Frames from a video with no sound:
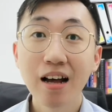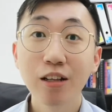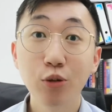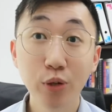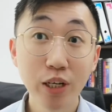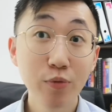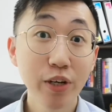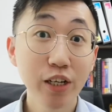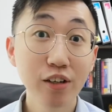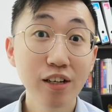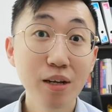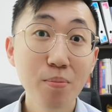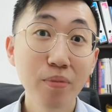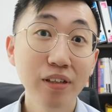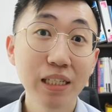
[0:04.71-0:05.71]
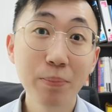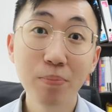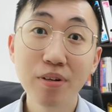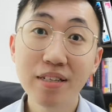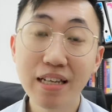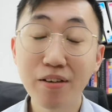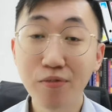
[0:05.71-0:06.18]
Today we're going to learn
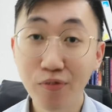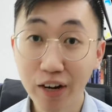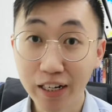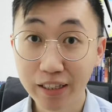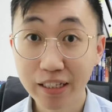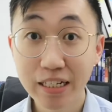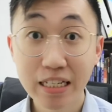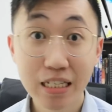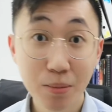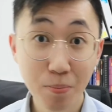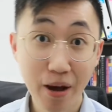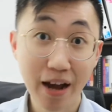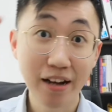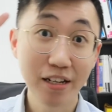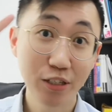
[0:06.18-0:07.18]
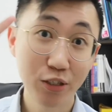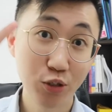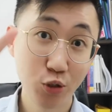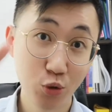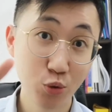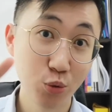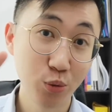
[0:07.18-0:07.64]
multiples and factors part
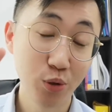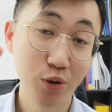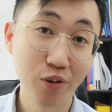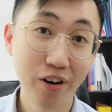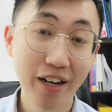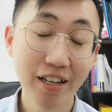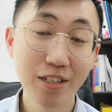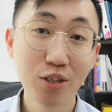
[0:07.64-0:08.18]
2, alright?